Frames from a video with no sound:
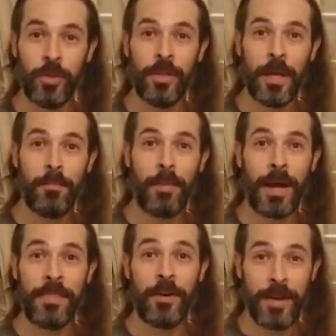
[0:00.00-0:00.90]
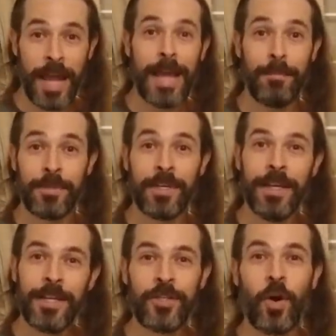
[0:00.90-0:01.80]
to them by their names.
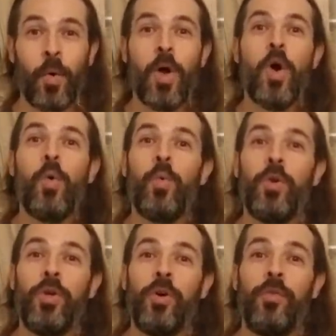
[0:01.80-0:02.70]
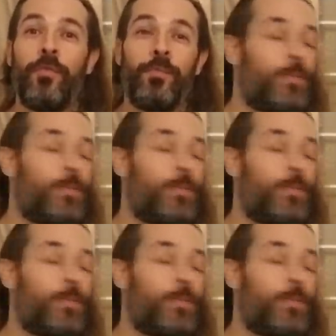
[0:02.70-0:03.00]
So you'll,